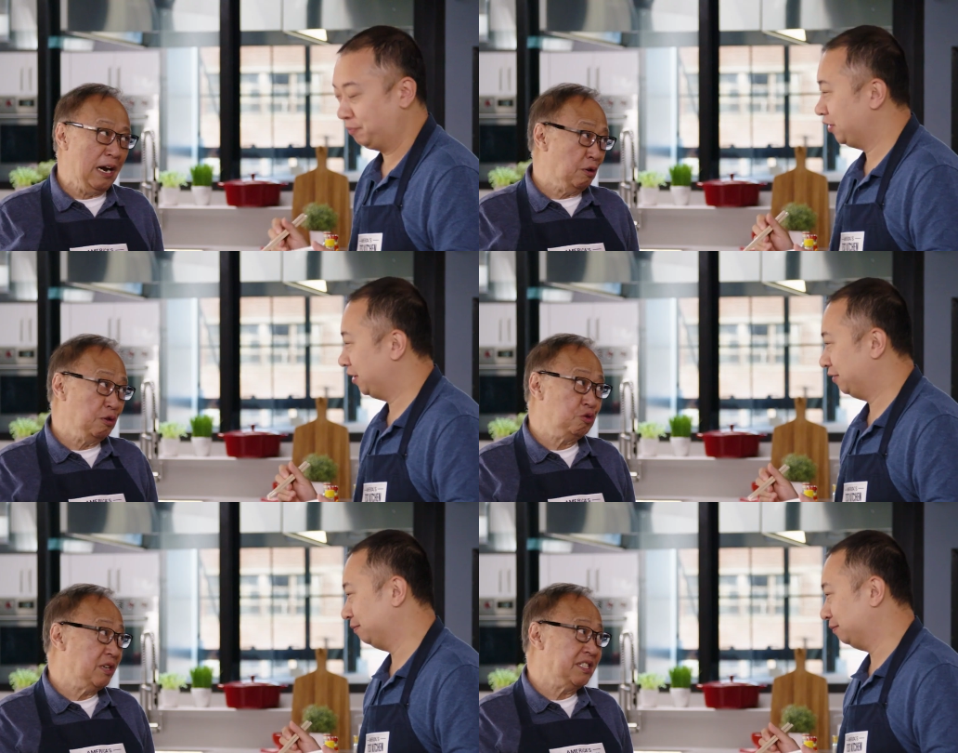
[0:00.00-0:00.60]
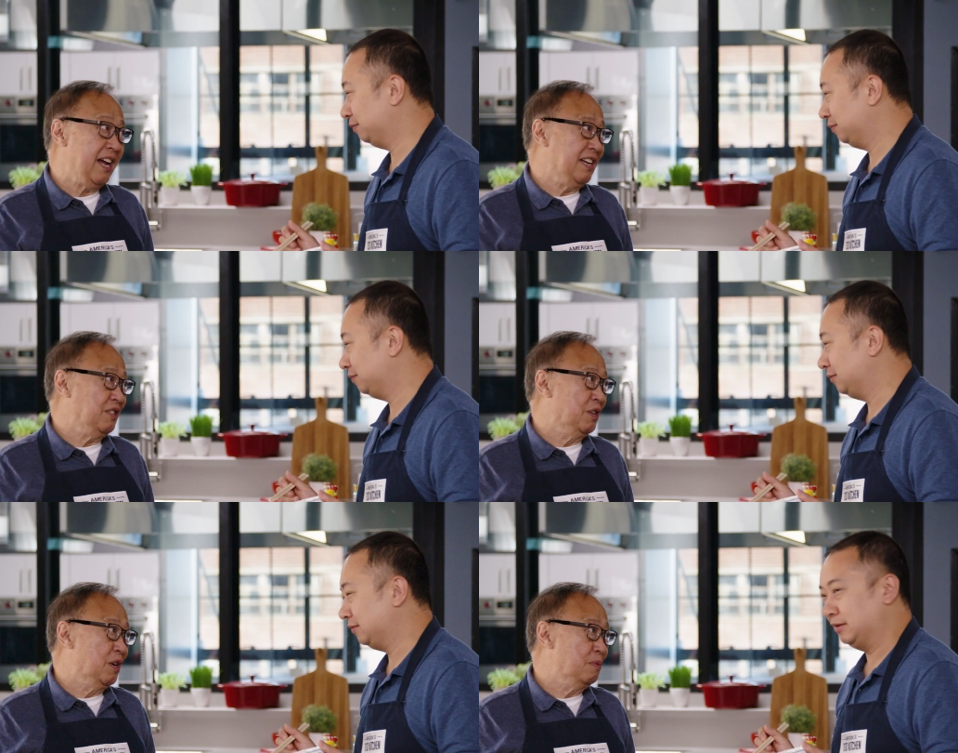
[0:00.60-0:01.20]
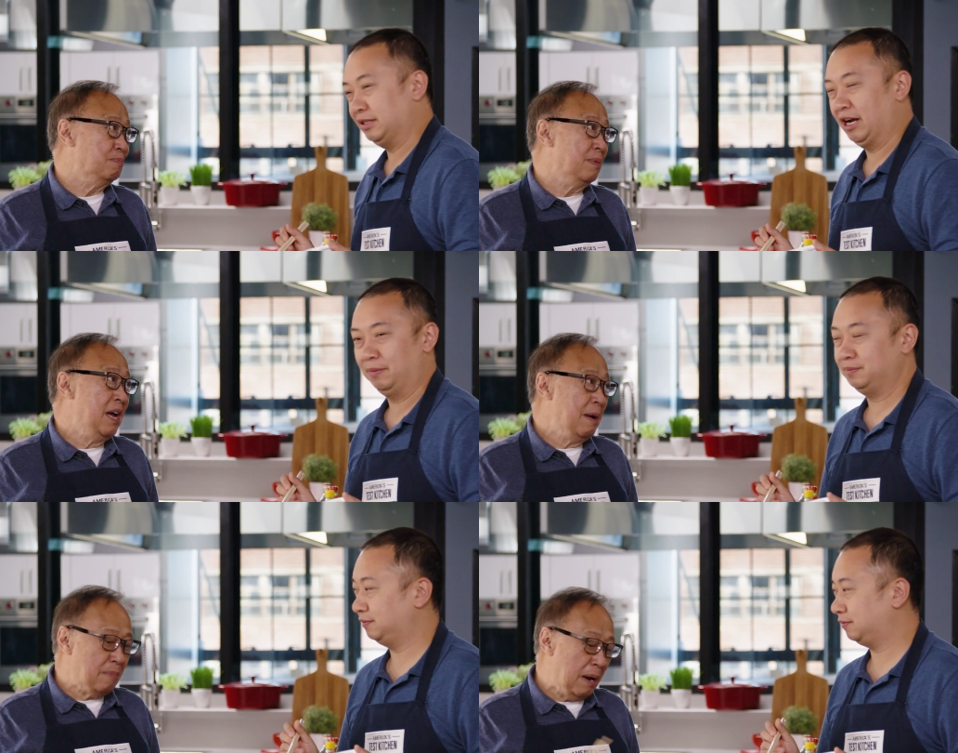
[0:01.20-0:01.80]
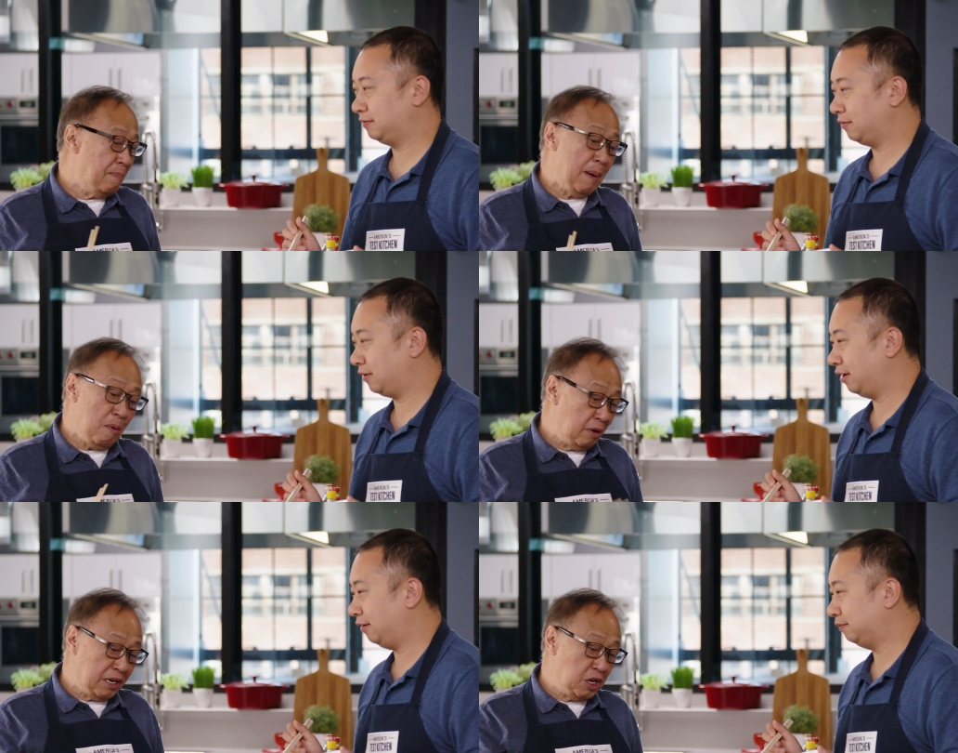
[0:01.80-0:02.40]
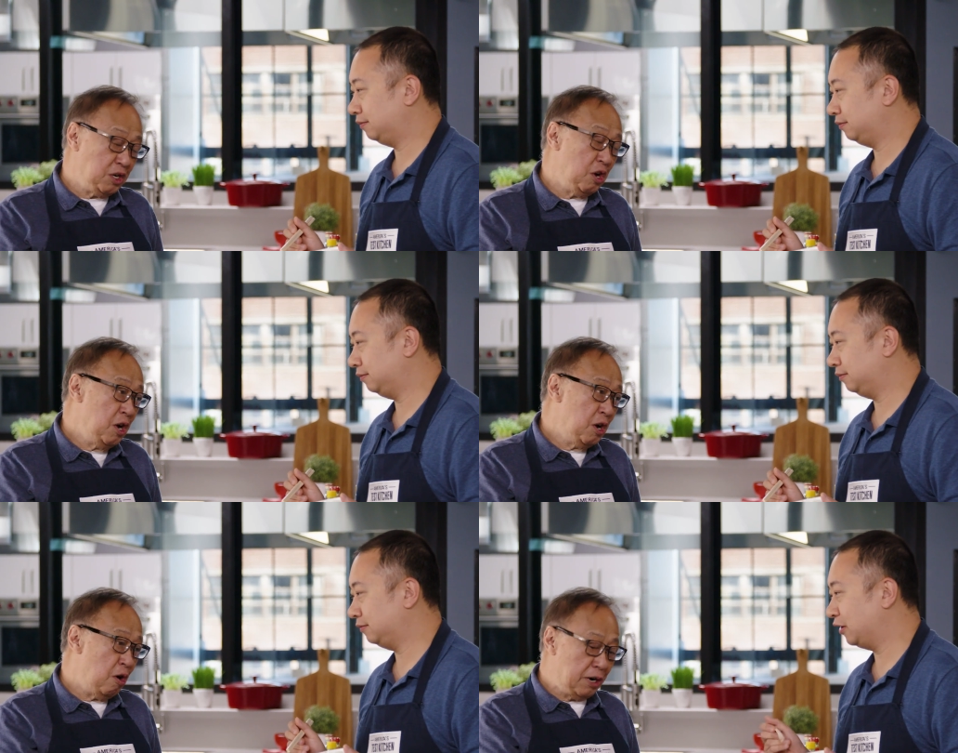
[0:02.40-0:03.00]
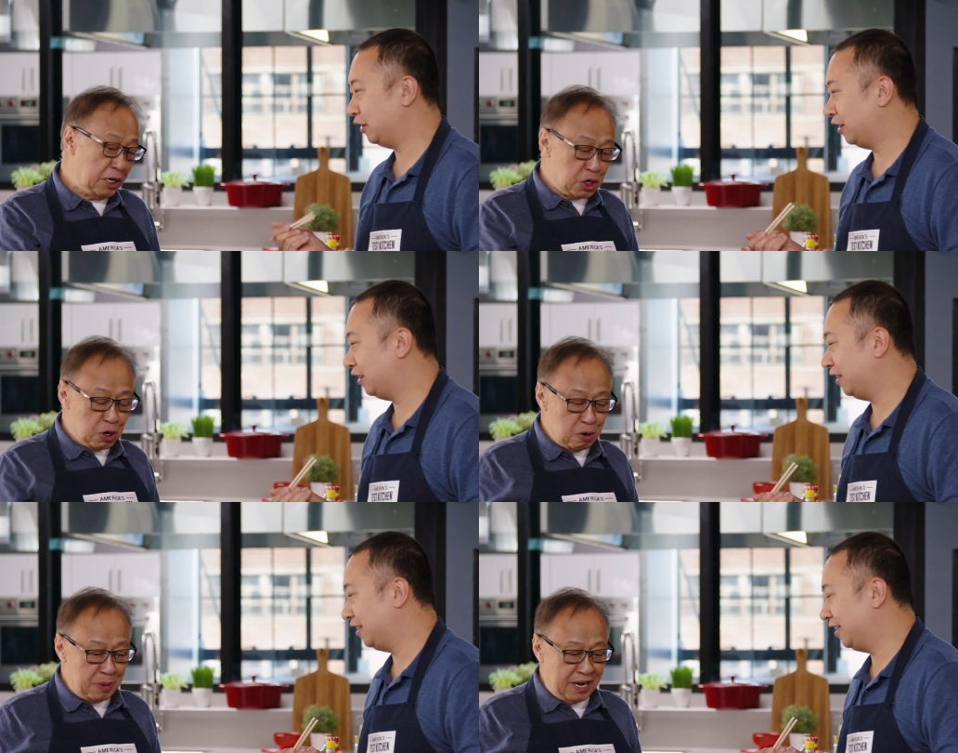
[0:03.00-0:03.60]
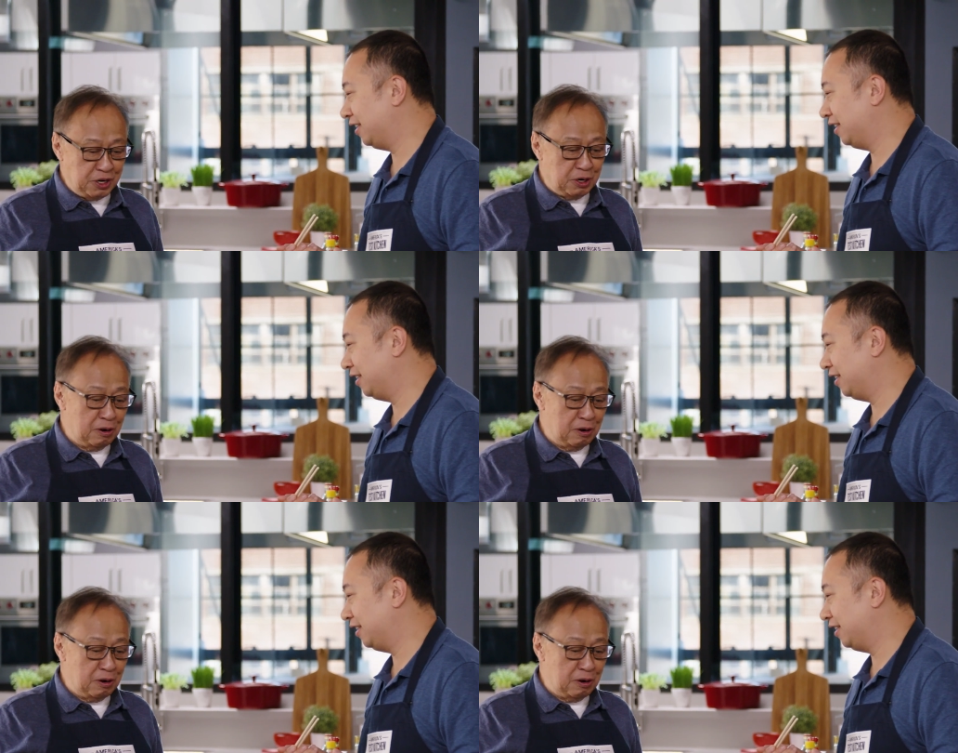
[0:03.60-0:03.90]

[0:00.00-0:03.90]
Speaker 1: I don't trust that, you know. Yeah. My mom only told me, you